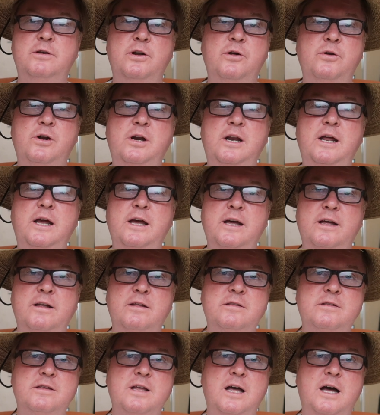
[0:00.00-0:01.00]
nudity
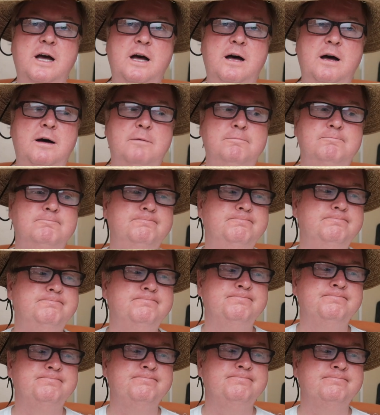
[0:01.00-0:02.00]
is not
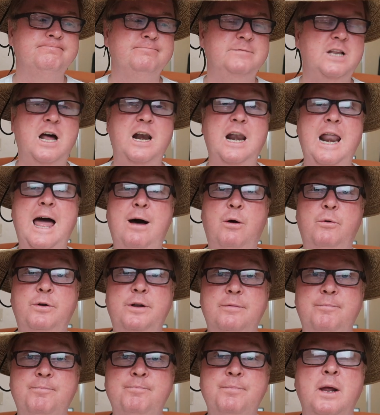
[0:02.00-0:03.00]
allowed.